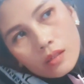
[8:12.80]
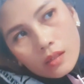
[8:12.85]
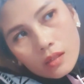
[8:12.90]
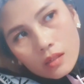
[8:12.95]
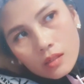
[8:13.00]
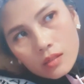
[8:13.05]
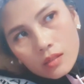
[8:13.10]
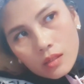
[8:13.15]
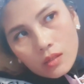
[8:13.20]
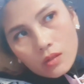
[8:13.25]

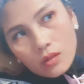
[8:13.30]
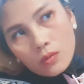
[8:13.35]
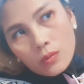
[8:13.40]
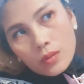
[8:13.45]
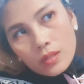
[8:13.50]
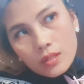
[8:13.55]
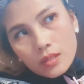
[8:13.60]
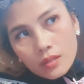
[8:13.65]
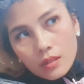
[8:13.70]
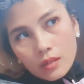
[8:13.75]
yes i
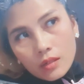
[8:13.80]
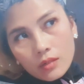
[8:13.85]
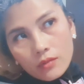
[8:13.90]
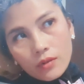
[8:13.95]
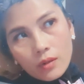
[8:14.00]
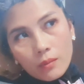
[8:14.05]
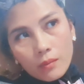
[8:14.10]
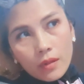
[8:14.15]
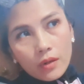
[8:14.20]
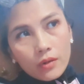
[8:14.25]
always start
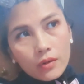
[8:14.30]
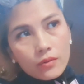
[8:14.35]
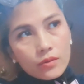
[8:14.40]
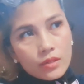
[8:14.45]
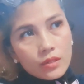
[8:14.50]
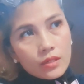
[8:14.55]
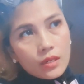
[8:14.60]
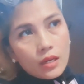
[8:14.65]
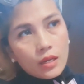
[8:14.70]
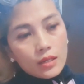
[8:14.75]
from my
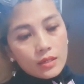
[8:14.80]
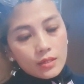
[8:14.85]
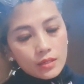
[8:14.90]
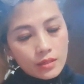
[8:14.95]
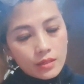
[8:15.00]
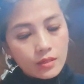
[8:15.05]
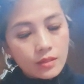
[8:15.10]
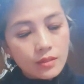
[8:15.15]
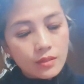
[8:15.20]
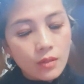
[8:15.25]
roots
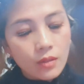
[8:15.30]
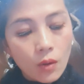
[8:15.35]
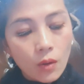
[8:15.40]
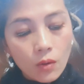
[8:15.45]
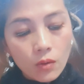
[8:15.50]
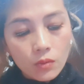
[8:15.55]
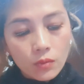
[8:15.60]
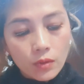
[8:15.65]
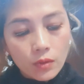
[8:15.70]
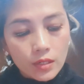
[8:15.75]
guys
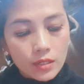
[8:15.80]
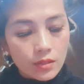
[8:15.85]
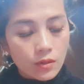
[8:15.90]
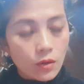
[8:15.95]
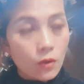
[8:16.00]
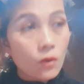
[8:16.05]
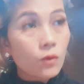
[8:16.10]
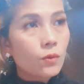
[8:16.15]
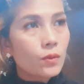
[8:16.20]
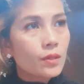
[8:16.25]
always
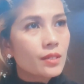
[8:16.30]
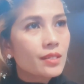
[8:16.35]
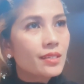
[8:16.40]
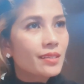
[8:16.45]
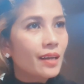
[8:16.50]
always